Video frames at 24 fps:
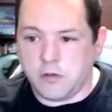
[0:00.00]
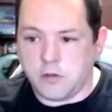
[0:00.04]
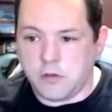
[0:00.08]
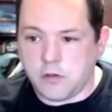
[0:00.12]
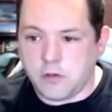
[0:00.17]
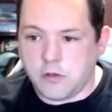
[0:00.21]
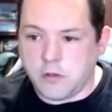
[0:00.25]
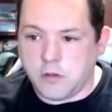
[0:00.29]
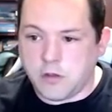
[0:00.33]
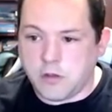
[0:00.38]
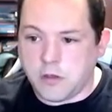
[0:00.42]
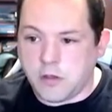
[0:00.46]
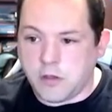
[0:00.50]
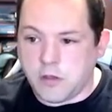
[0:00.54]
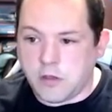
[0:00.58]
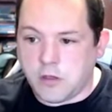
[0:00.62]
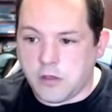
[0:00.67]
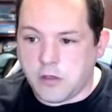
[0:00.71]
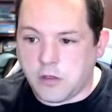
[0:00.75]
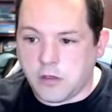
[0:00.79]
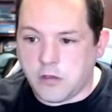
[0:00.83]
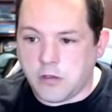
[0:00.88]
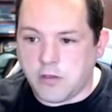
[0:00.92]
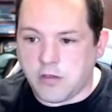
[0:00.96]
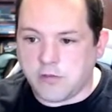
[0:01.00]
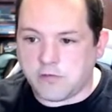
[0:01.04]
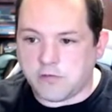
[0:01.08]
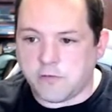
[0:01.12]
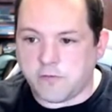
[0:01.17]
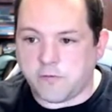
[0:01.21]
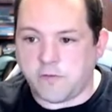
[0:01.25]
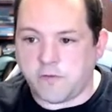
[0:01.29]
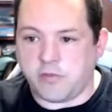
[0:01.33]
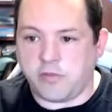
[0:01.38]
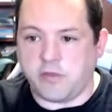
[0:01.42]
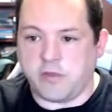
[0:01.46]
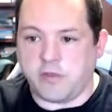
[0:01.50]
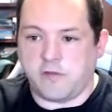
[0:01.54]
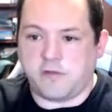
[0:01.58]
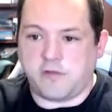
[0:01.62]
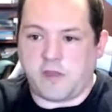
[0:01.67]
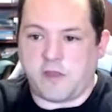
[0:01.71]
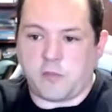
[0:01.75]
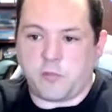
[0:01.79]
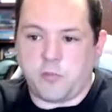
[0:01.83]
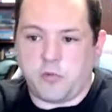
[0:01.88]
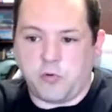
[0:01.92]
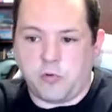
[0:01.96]
I'll have to find the
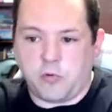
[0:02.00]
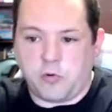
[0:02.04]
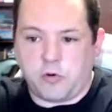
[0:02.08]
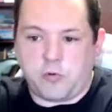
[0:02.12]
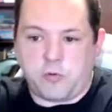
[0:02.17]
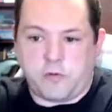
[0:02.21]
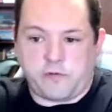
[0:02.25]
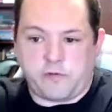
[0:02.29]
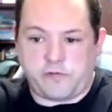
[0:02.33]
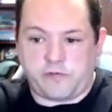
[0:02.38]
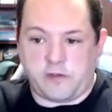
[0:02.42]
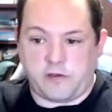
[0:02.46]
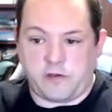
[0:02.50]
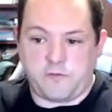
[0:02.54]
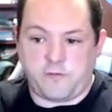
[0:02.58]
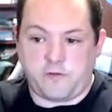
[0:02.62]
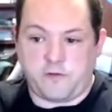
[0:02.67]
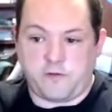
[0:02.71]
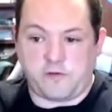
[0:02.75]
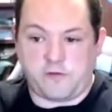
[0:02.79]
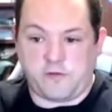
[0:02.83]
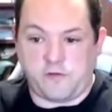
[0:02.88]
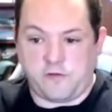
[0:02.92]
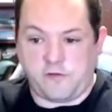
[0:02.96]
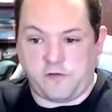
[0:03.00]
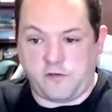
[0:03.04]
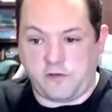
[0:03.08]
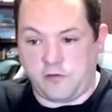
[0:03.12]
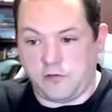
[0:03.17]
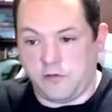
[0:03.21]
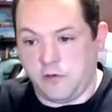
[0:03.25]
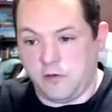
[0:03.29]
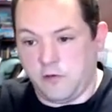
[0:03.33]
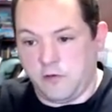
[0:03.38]
exact pull request that fixes it.